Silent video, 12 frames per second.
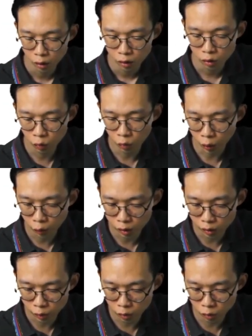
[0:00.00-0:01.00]
So what we are
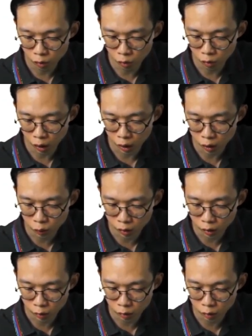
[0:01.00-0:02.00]
supposed to do, right, is we are supposed to